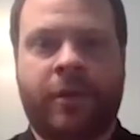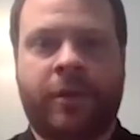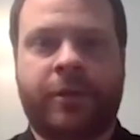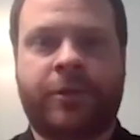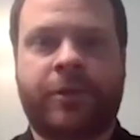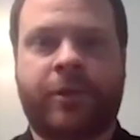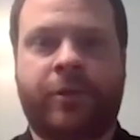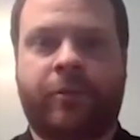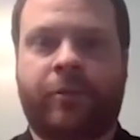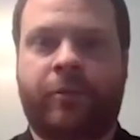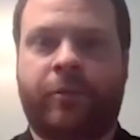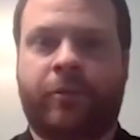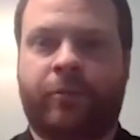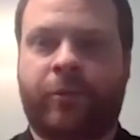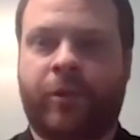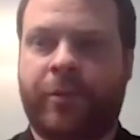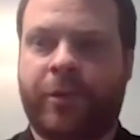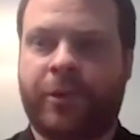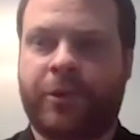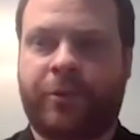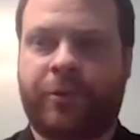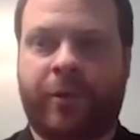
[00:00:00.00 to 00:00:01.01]
So
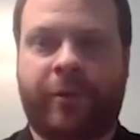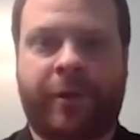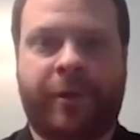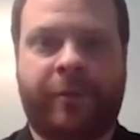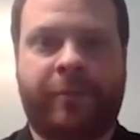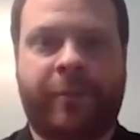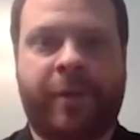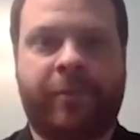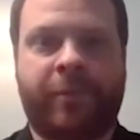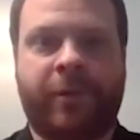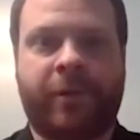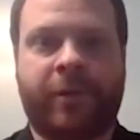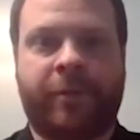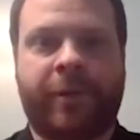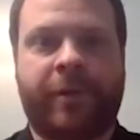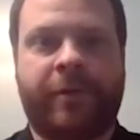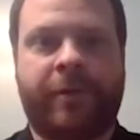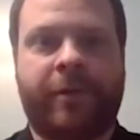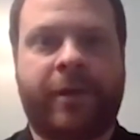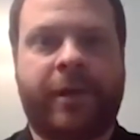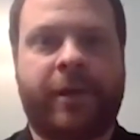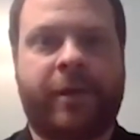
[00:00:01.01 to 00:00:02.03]
rumors were already mumbling
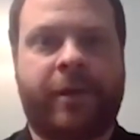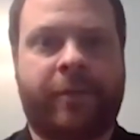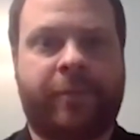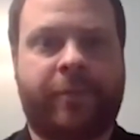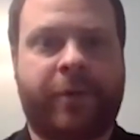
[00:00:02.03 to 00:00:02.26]
about an